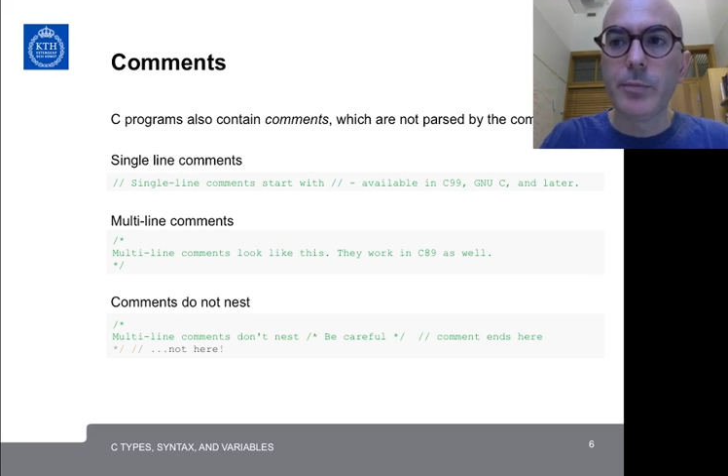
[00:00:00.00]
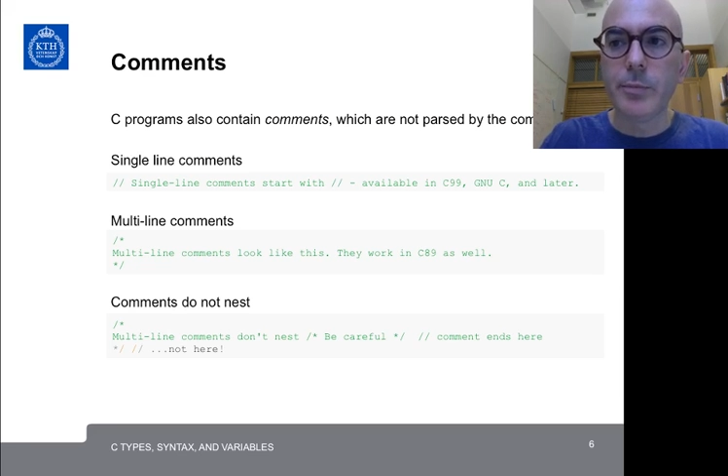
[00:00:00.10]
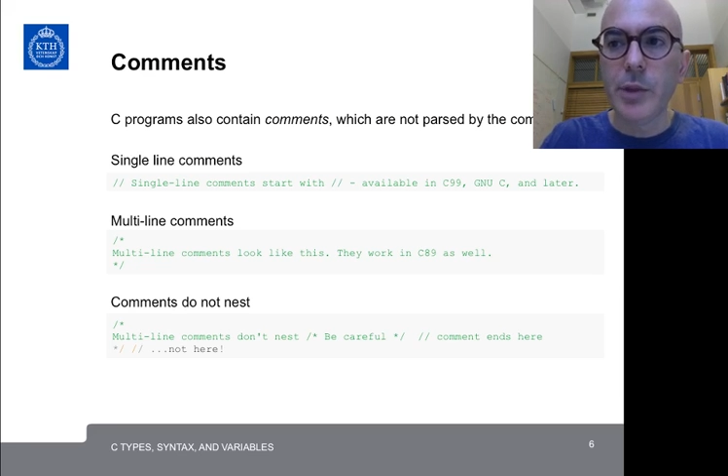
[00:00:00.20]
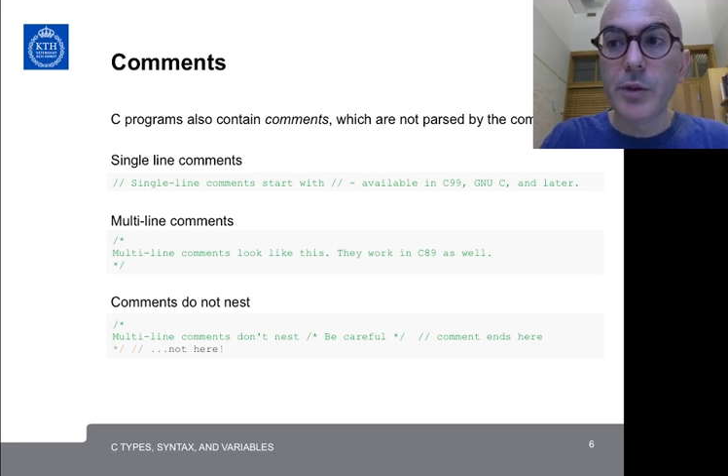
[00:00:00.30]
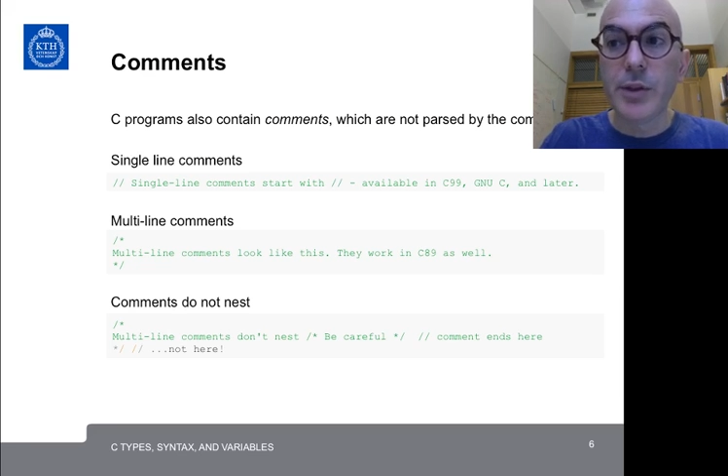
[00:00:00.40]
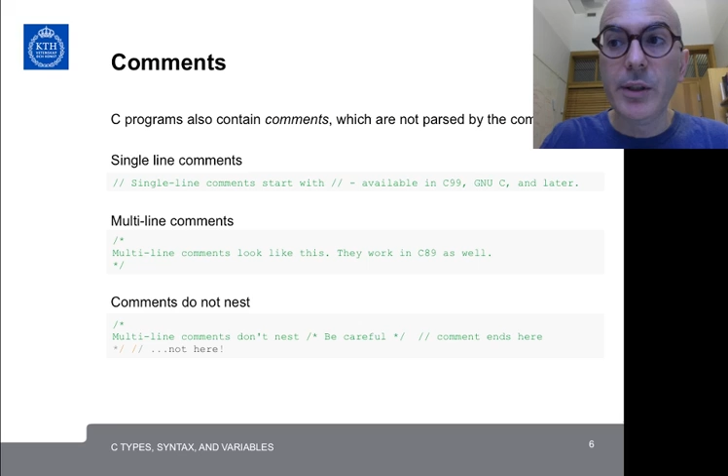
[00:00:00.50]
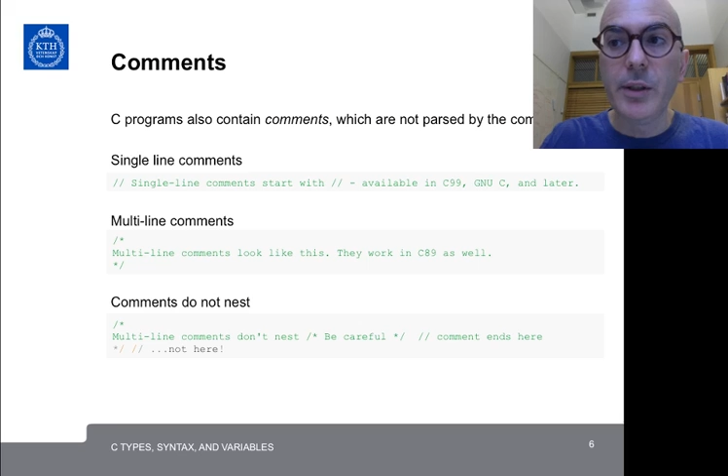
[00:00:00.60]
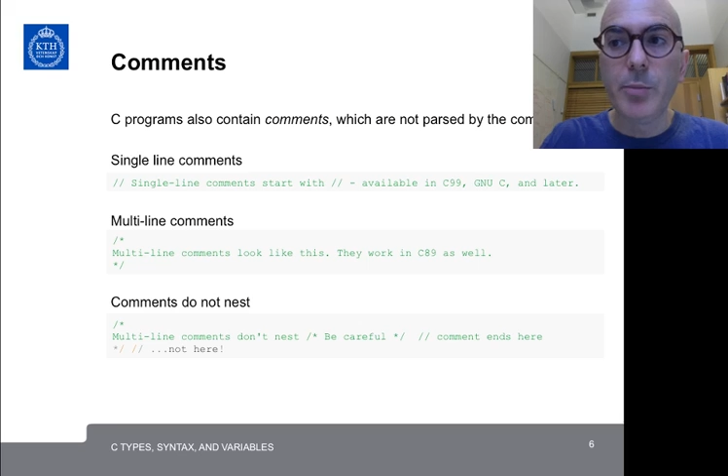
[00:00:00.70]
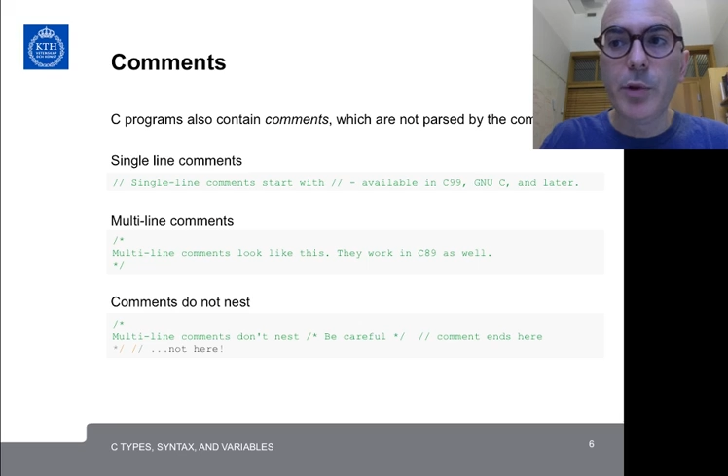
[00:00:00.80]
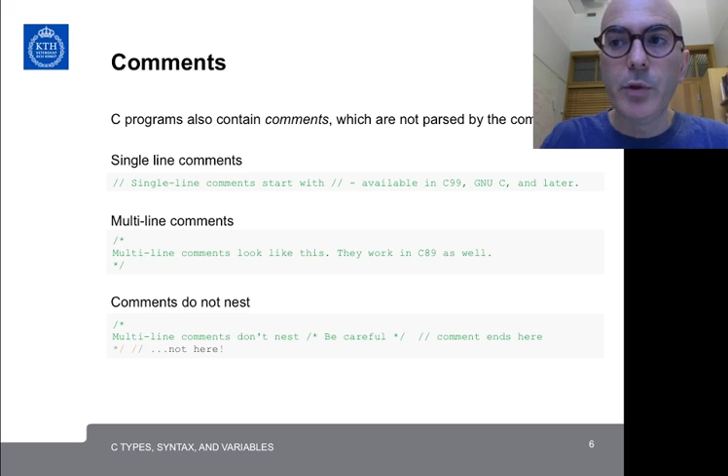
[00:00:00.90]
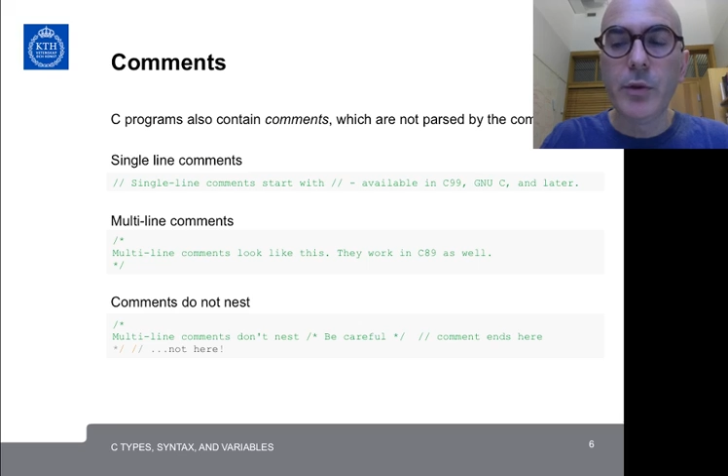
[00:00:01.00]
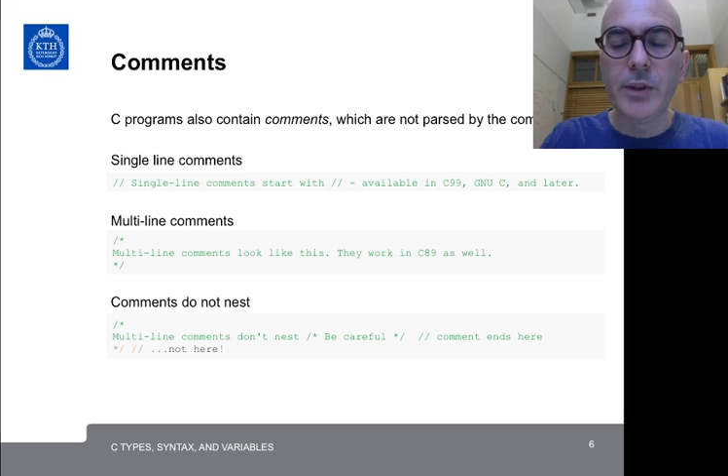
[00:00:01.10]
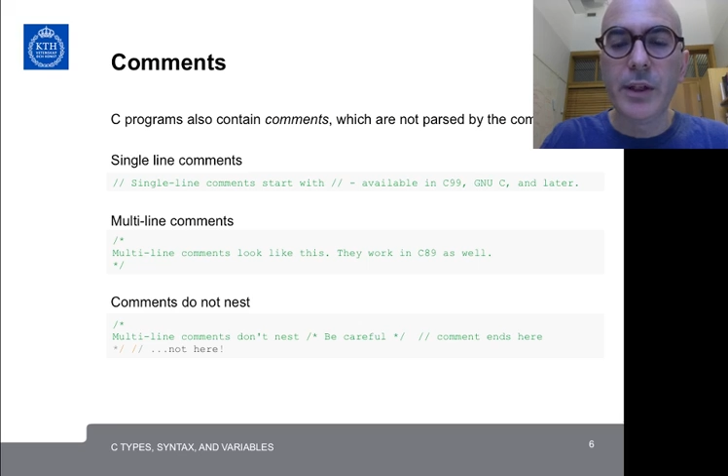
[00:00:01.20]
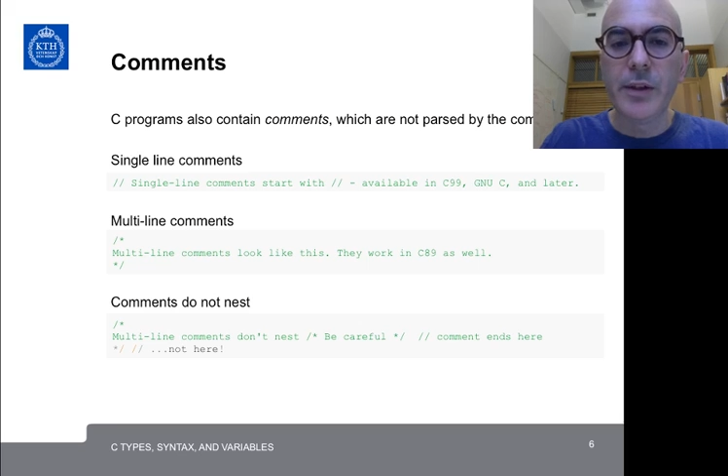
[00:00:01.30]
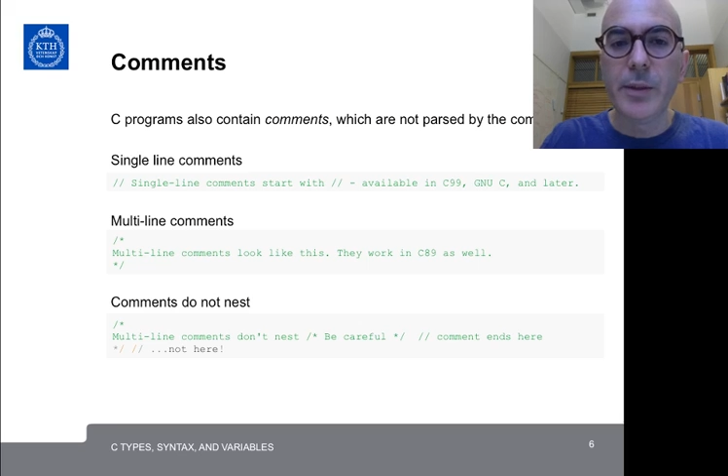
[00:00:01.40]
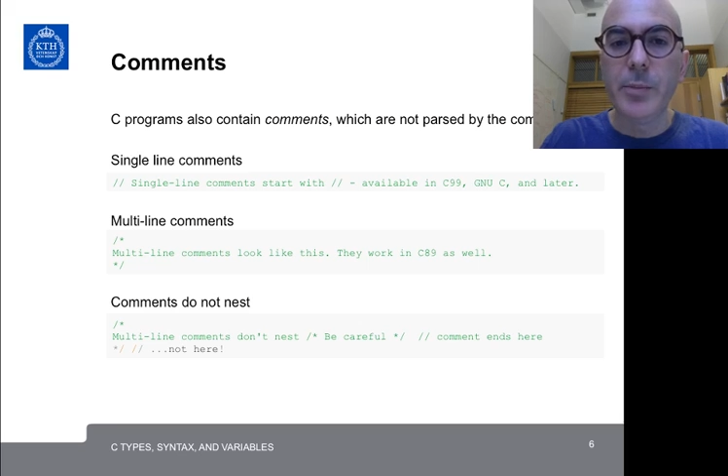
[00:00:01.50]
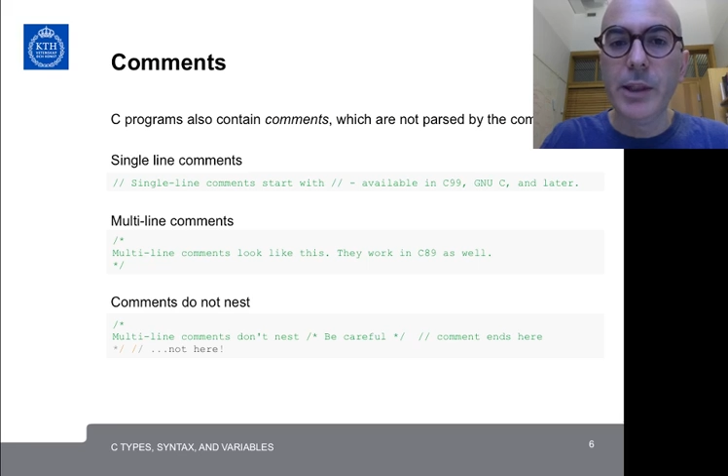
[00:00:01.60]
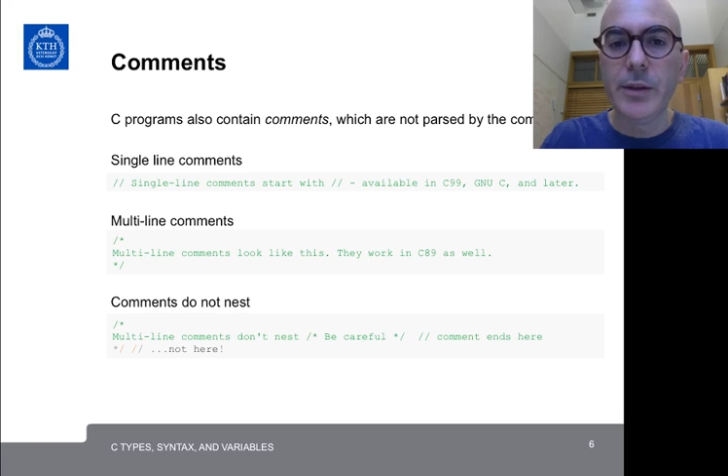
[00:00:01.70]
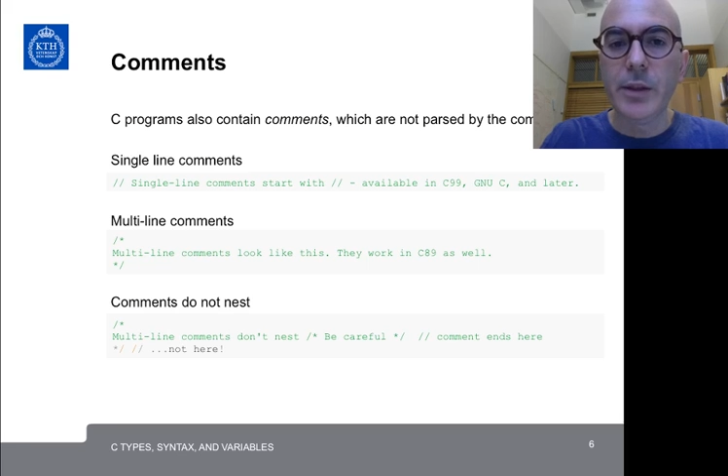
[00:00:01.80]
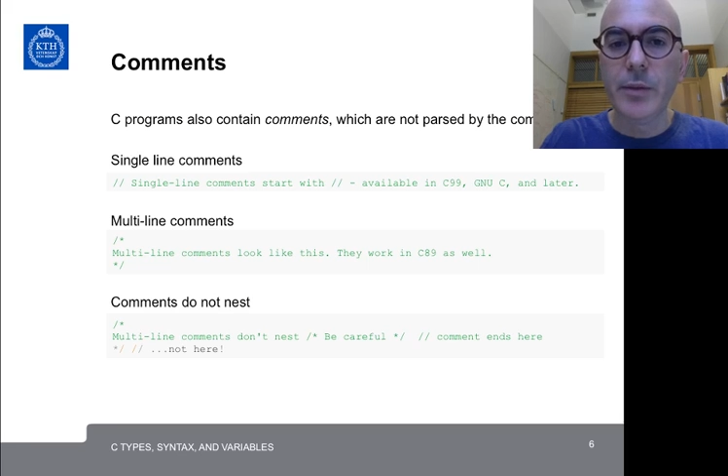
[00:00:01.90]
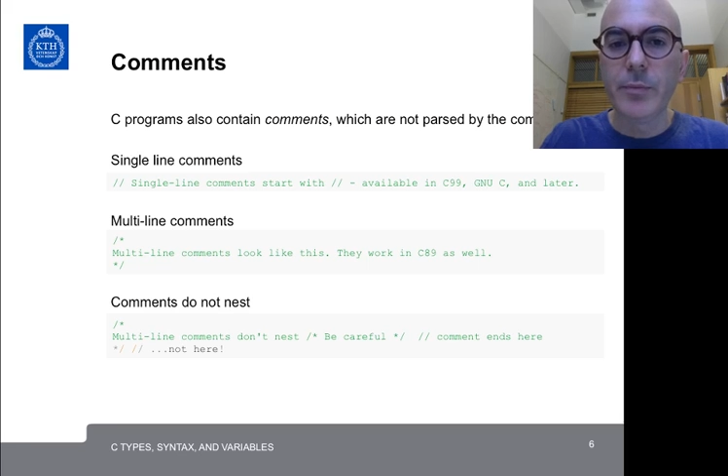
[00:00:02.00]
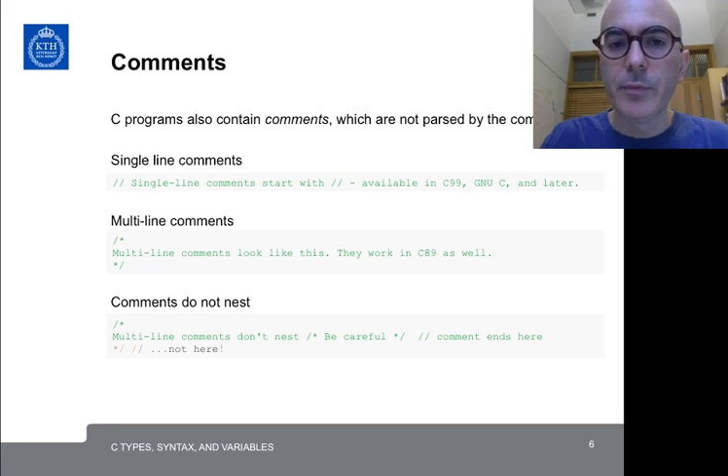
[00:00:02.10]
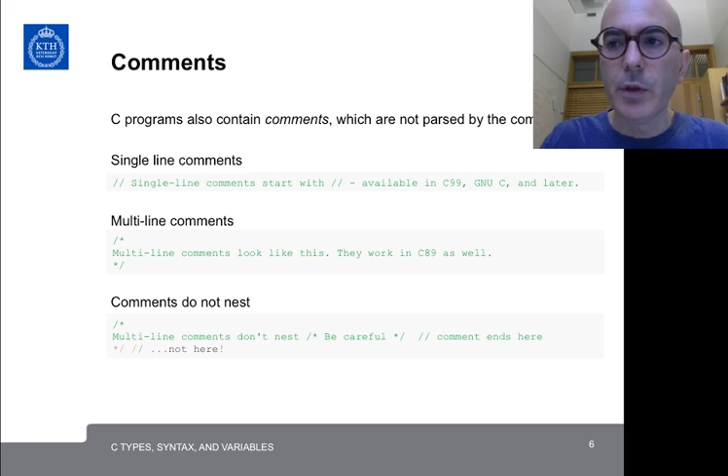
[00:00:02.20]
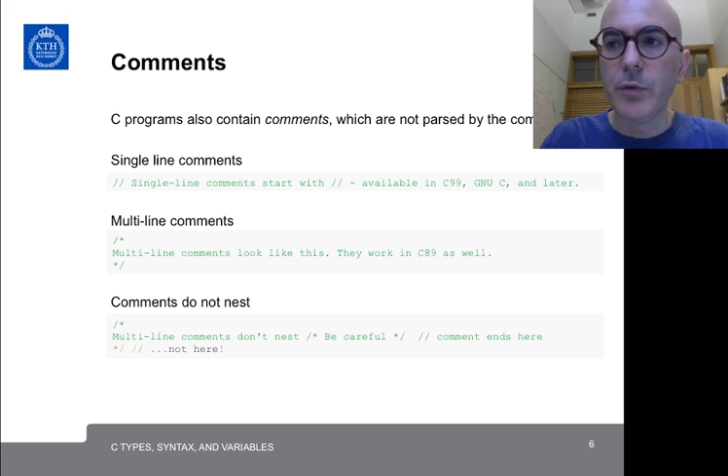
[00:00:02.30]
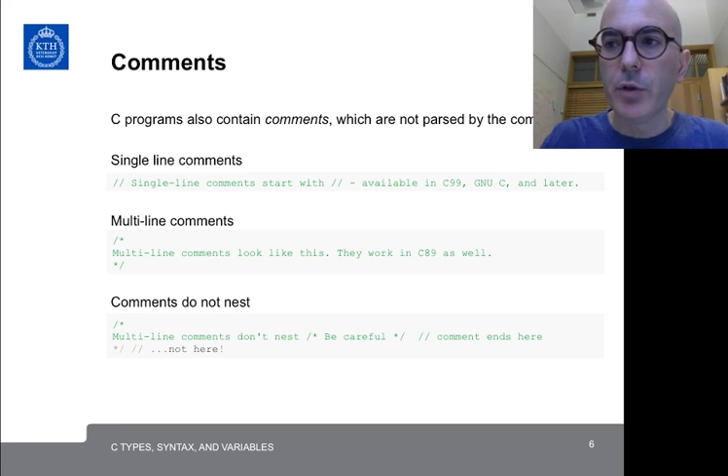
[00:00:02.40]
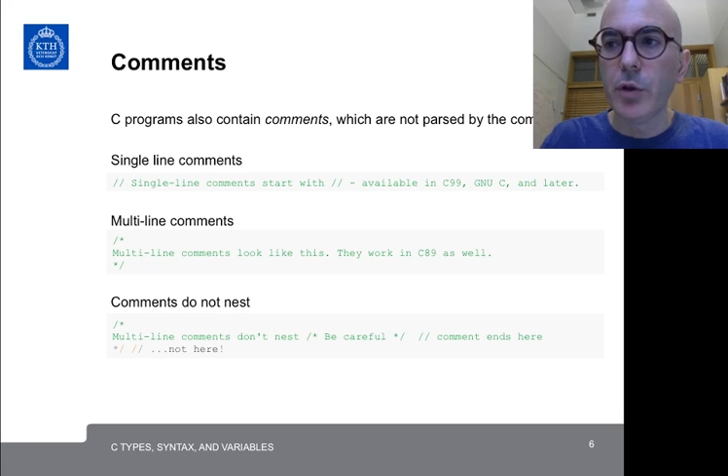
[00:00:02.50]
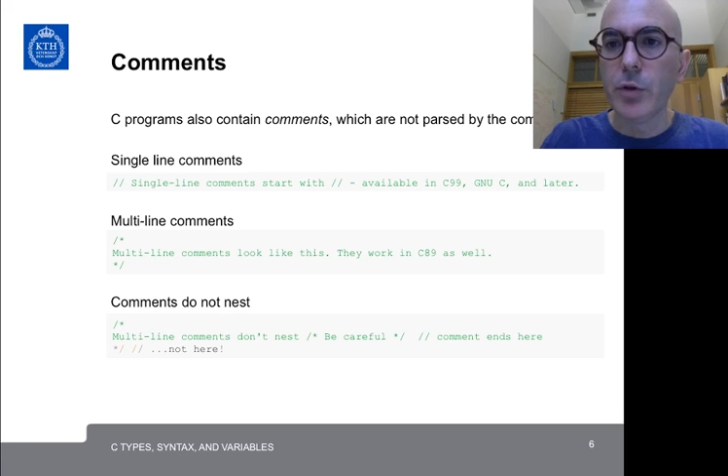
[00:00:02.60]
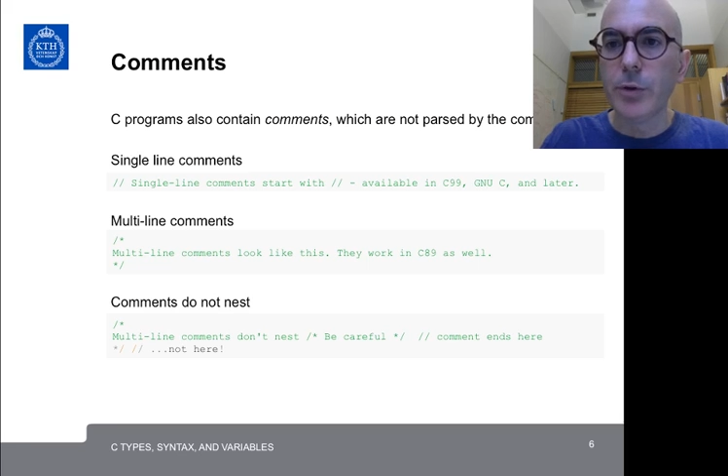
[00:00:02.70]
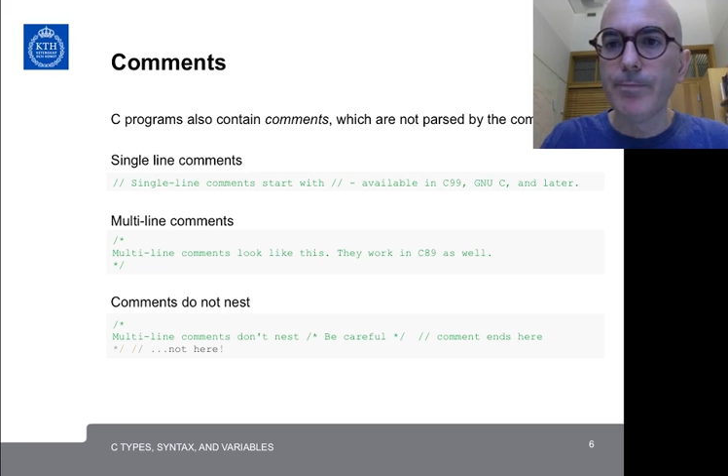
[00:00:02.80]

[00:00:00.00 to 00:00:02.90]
because it improves the readability of your code.